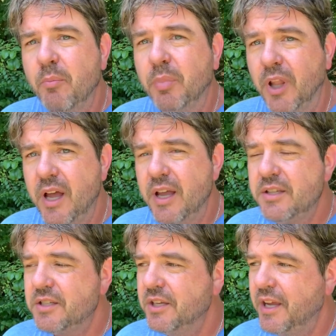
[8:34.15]

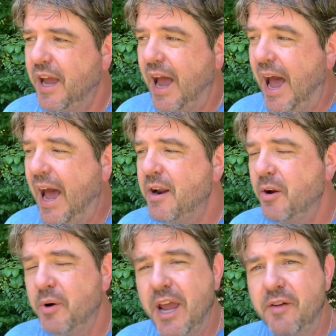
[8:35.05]
Plus, I
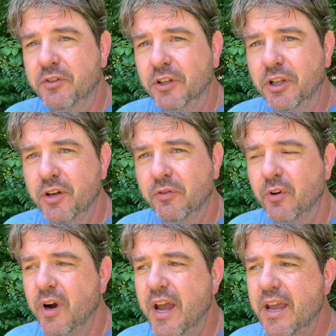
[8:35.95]
don't have to look
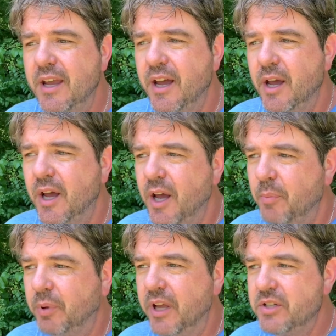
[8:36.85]
for a, uh, a
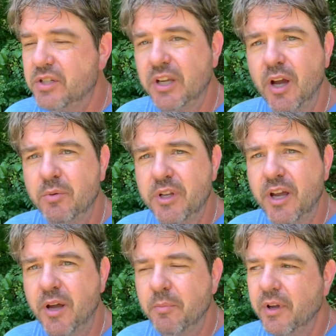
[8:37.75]
place to go dump.